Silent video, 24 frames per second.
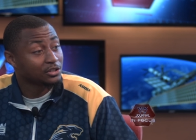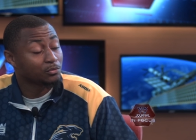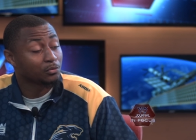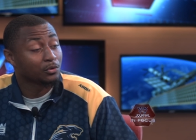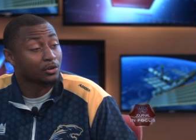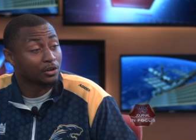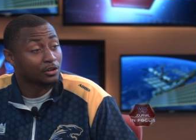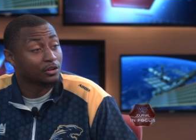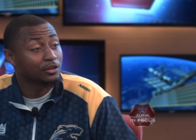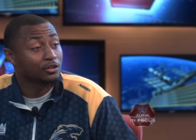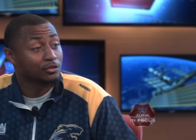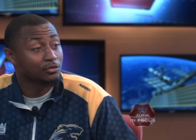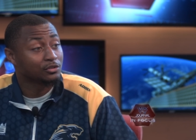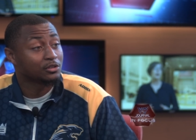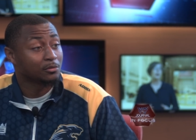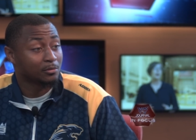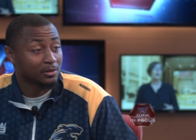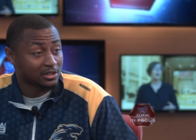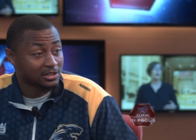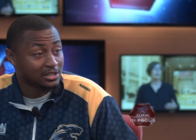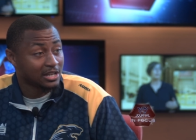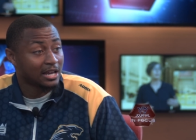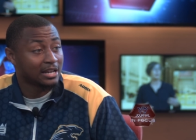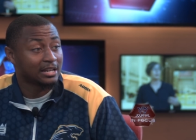We're going to do some
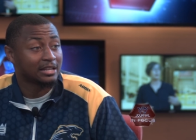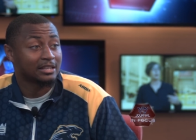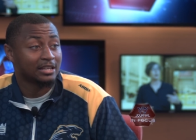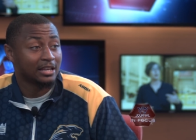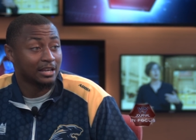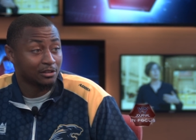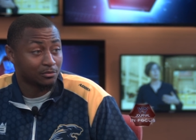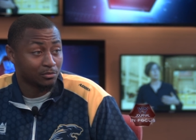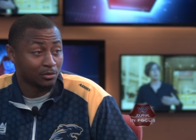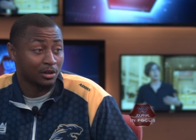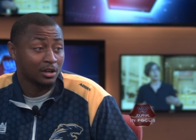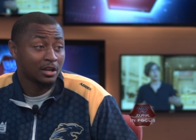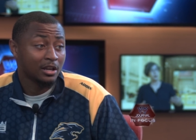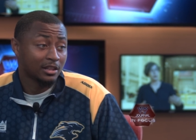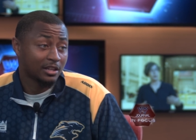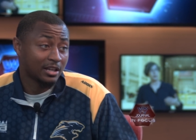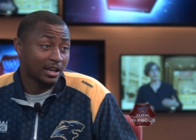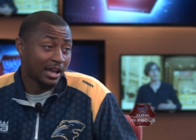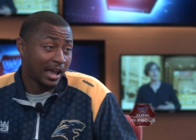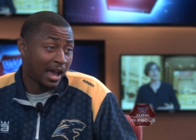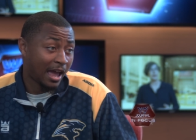exciting things where the